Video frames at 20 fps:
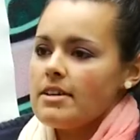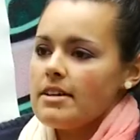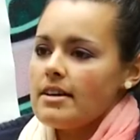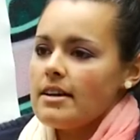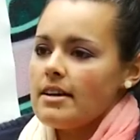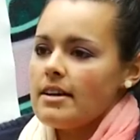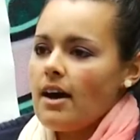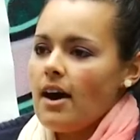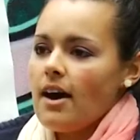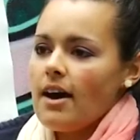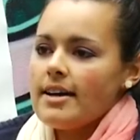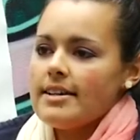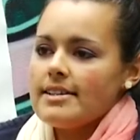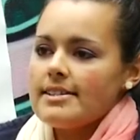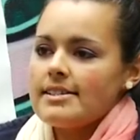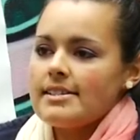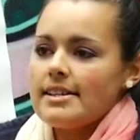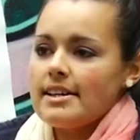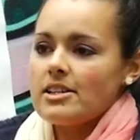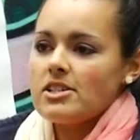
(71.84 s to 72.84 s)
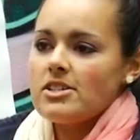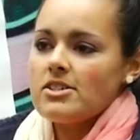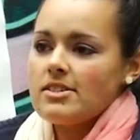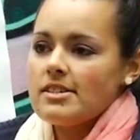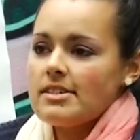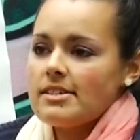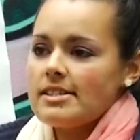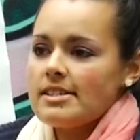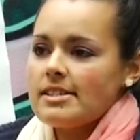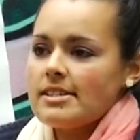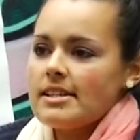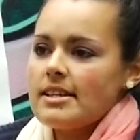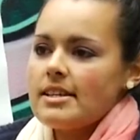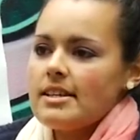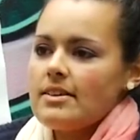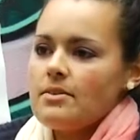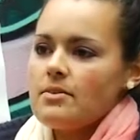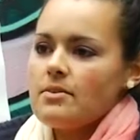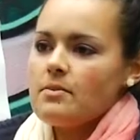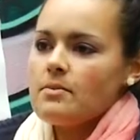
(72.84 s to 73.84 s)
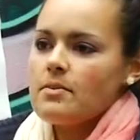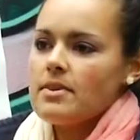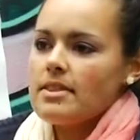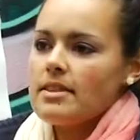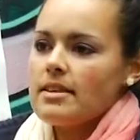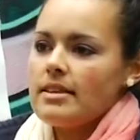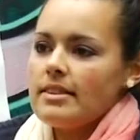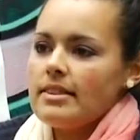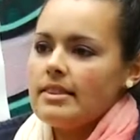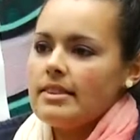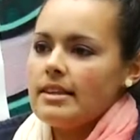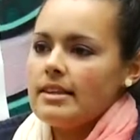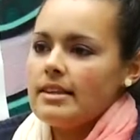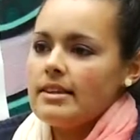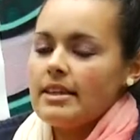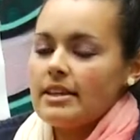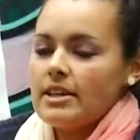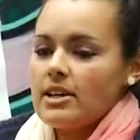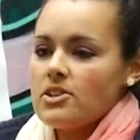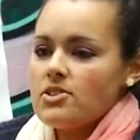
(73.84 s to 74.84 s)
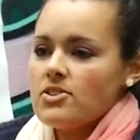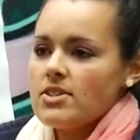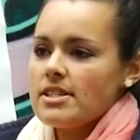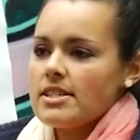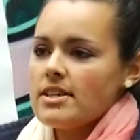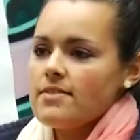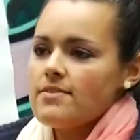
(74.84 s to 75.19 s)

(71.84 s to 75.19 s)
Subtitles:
the highest lecturers within the countries